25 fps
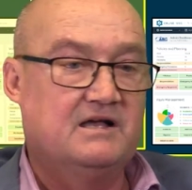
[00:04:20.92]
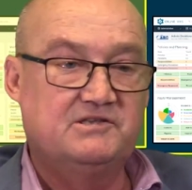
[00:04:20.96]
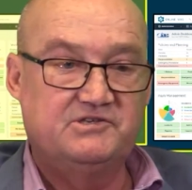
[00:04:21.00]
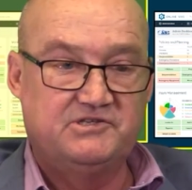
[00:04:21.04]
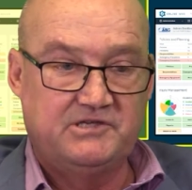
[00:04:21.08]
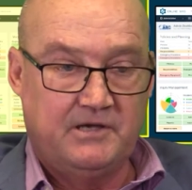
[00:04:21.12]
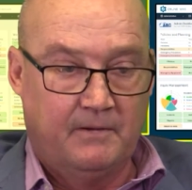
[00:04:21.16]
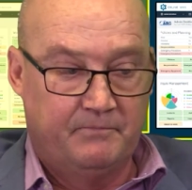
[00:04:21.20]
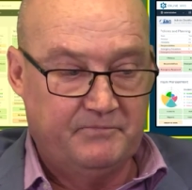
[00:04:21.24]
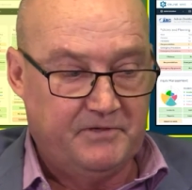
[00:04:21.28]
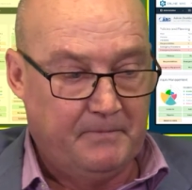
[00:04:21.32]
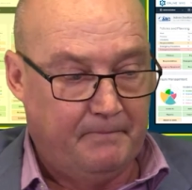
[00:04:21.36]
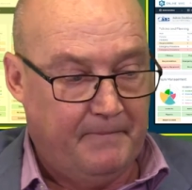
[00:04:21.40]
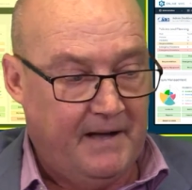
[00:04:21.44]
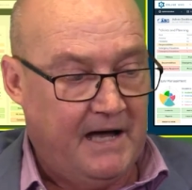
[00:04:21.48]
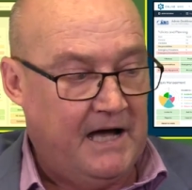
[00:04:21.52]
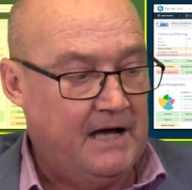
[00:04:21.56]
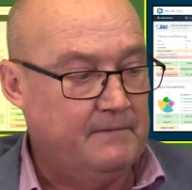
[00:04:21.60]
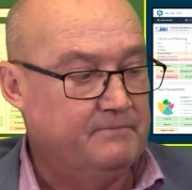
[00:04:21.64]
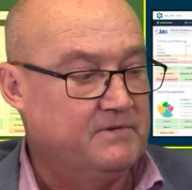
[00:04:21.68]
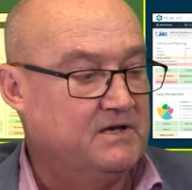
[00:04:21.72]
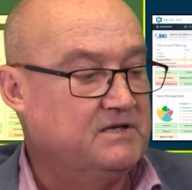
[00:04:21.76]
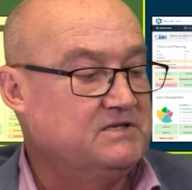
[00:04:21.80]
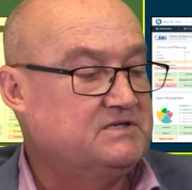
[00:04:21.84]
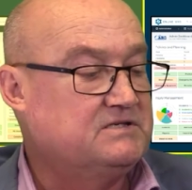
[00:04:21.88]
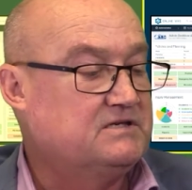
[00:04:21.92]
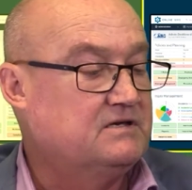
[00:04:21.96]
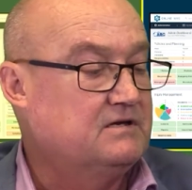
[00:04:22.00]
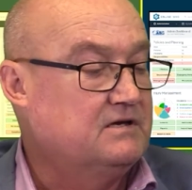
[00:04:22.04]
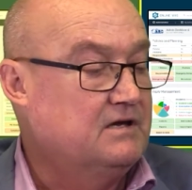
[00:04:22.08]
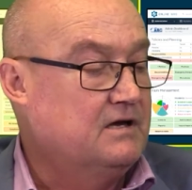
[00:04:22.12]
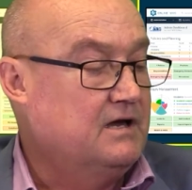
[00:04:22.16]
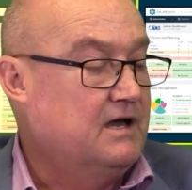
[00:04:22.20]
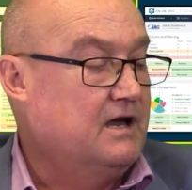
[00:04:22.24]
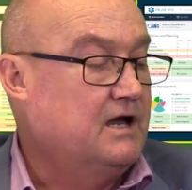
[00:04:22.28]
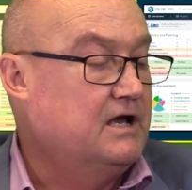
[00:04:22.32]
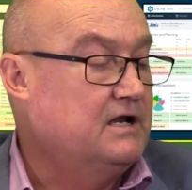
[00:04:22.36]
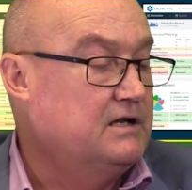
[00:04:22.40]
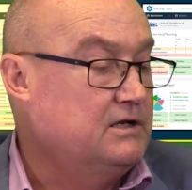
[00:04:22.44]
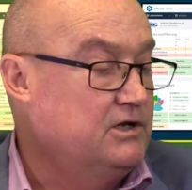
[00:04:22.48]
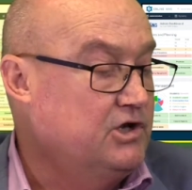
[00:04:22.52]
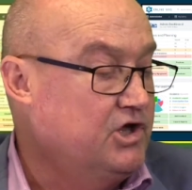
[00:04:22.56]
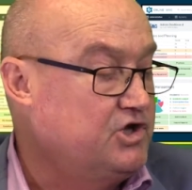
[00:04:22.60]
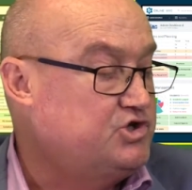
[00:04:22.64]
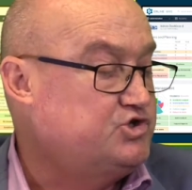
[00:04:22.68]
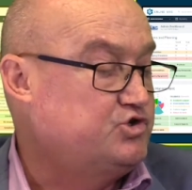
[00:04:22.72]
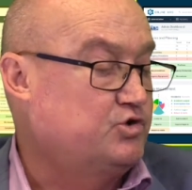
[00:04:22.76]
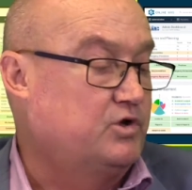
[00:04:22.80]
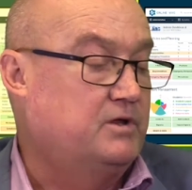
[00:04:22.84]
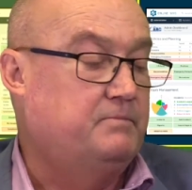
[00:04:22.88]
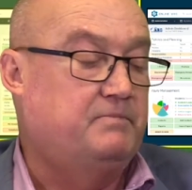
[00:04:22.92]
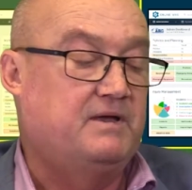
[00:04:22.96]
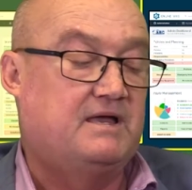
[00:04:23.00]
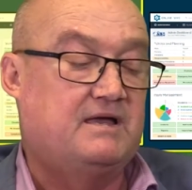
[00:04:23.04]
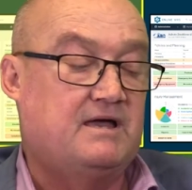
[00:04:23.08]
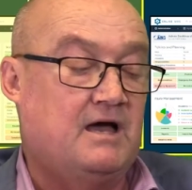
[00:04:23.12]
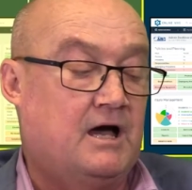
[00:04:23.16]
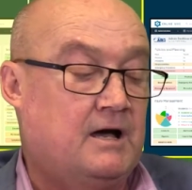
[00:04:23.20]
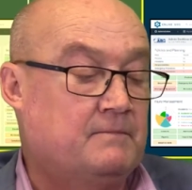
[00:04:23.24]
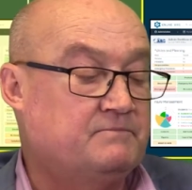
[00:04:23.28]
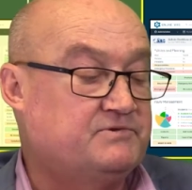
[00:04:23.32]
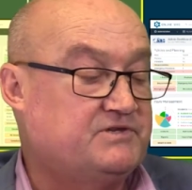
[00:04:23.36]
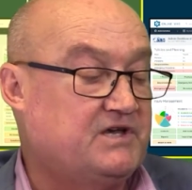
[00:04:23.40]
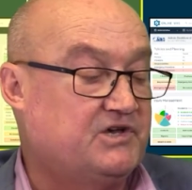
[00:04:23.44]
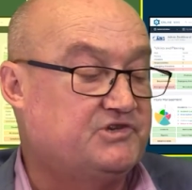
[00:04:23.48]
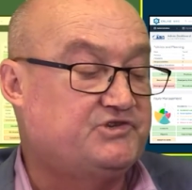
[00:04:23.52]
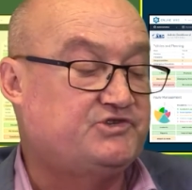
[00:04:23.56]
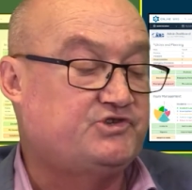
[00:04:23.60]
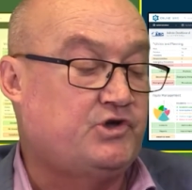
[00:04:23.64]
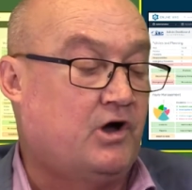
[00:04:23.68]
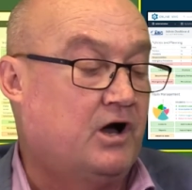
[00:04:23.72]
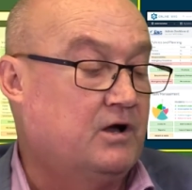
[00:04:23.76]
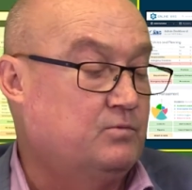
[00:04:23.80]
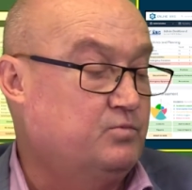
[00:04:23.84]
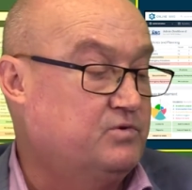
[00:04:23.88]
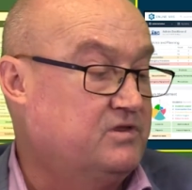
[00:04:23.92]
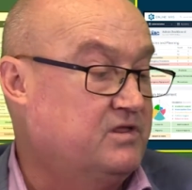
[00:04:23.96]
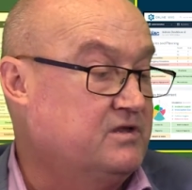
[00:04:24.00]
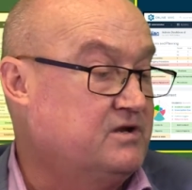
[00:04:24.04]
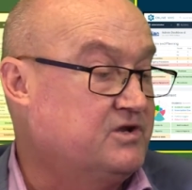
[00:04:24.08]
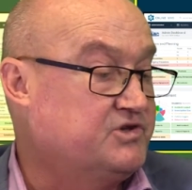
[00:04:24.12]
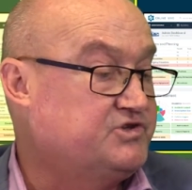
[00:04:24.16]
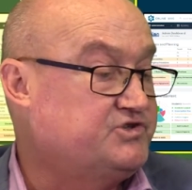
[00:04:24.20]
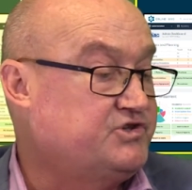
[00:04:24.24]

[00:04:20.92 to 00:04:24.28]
And sub-departments. It literally becomes a site within a